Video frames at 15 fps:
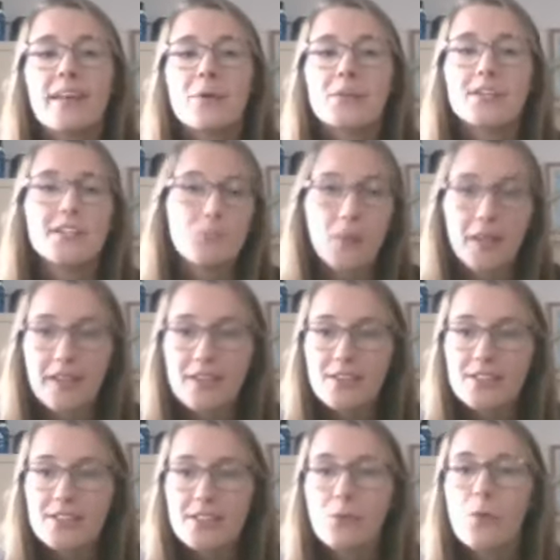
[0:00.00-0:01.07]
Now these
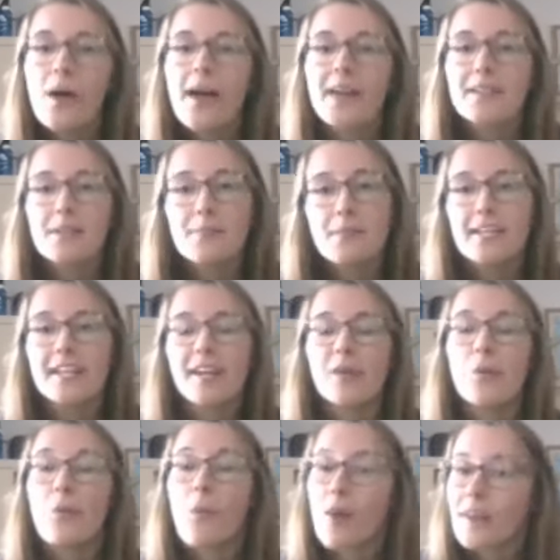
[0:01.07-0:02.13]
whales will end up
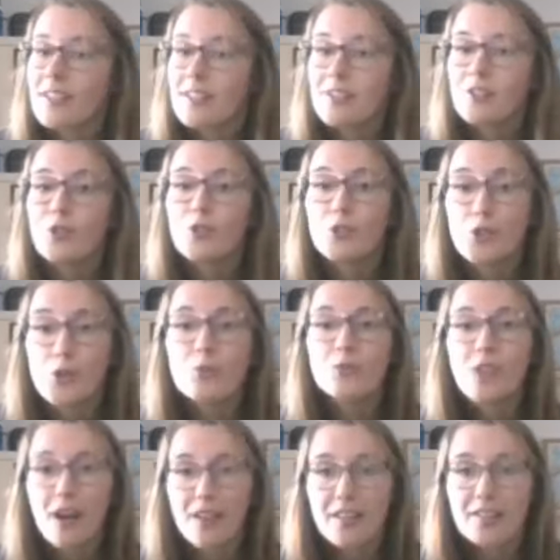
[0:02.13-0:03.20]
eating 1 to 2
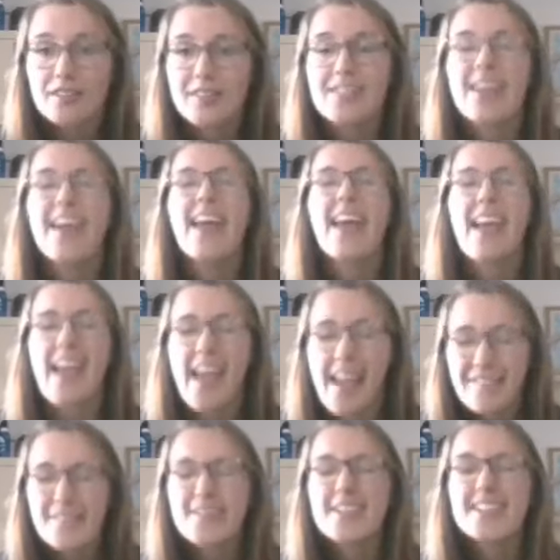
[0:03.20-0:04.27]
tons
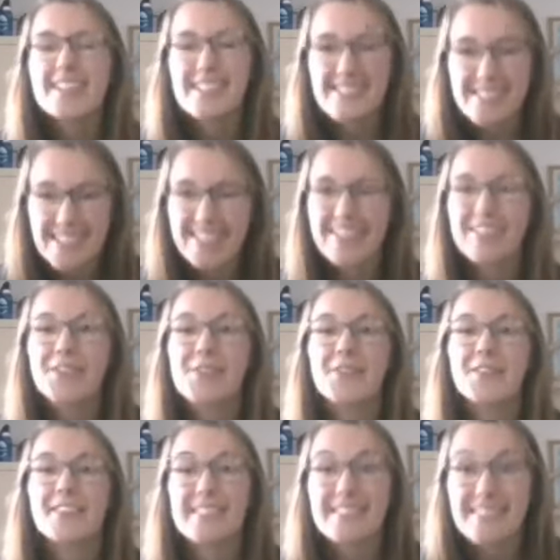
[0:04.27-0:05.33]
every
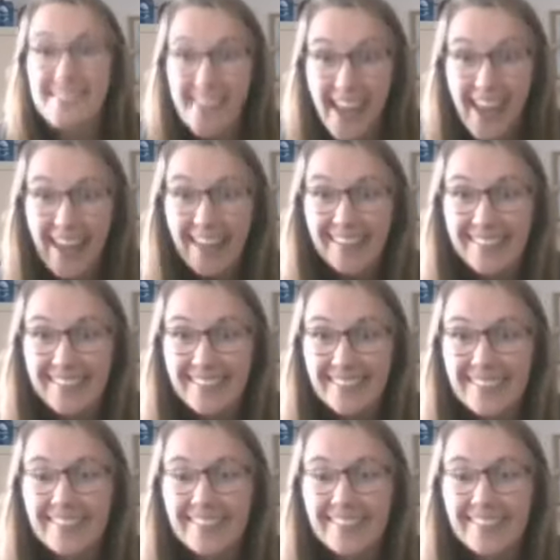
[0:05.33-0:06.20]
single day.